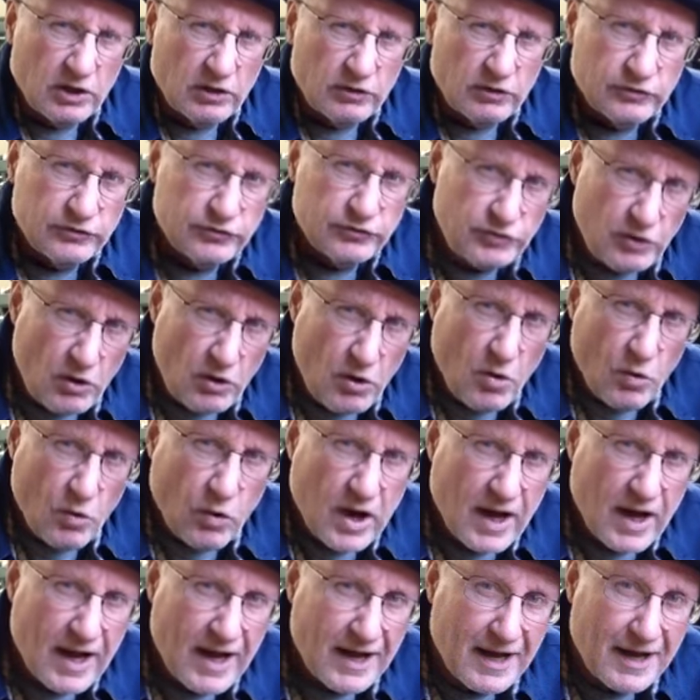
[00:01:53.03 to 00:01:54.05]
So
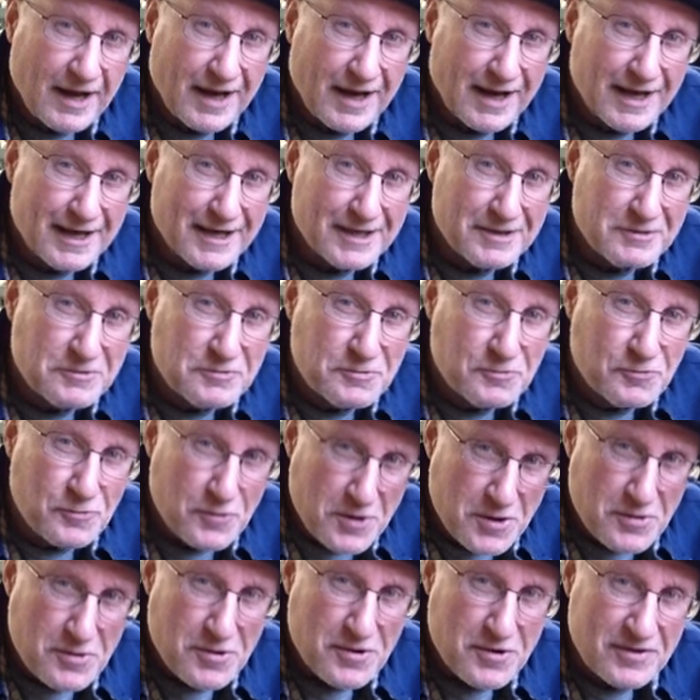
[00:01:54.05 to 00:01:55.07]
I
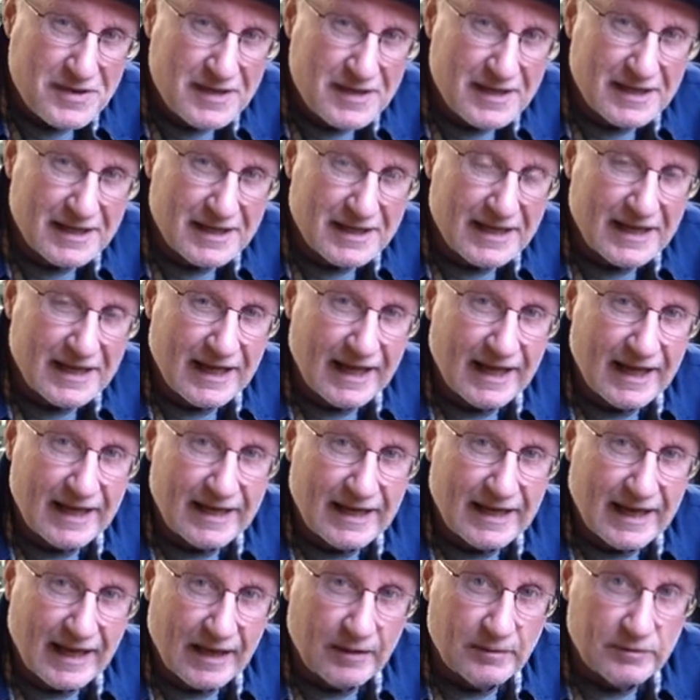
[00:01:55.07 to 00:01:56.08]
went on the internet,
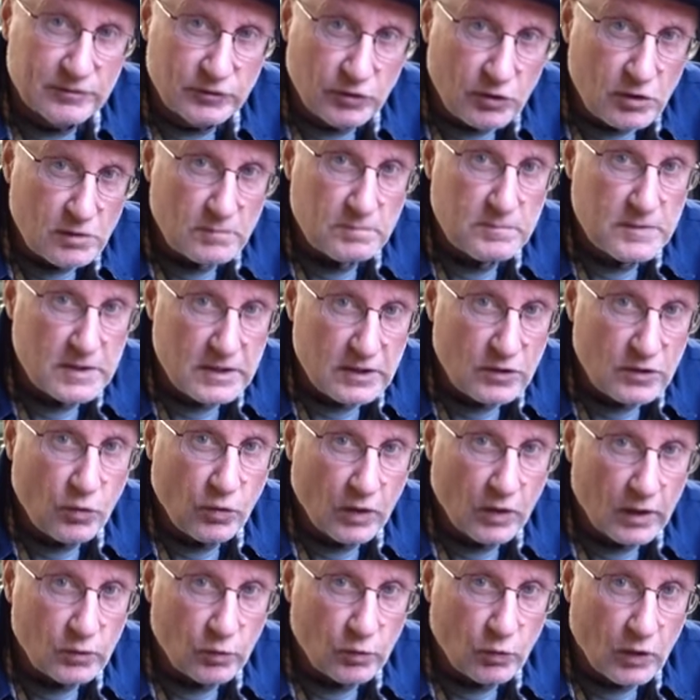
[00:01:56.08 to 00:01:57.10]
and it took me
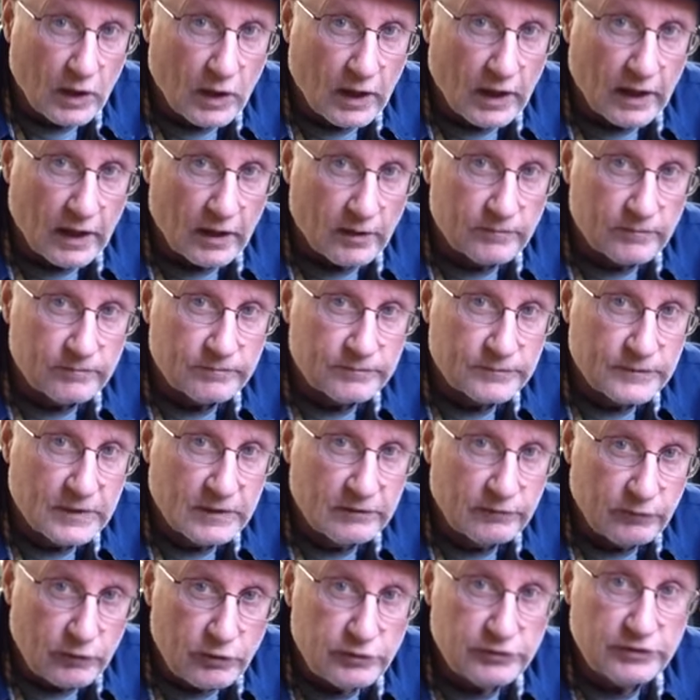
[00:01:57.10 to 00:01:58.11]
quite a while.
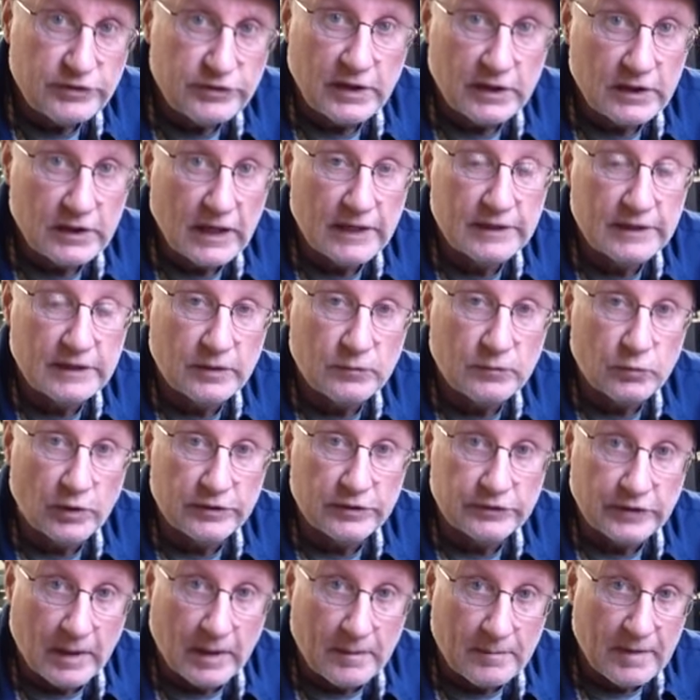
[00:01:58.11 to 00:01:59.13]
First thing I did
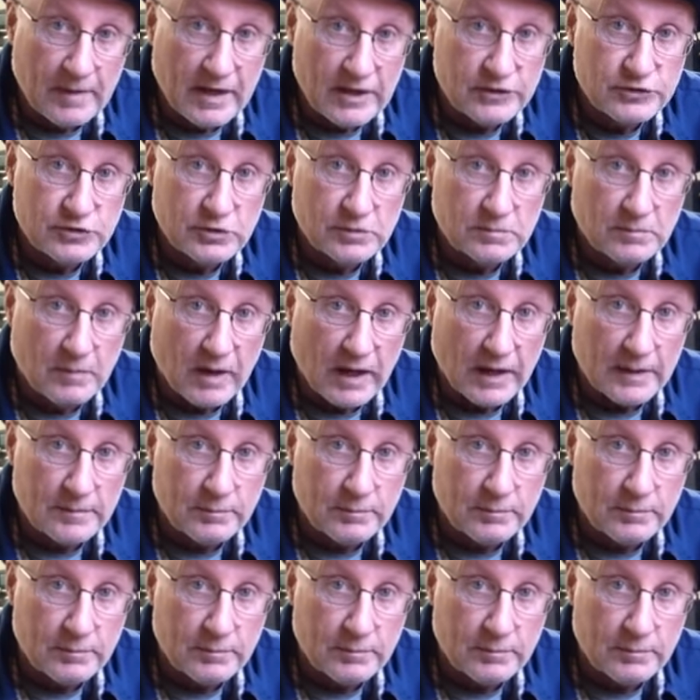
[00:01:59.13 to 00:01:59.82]
was I measured my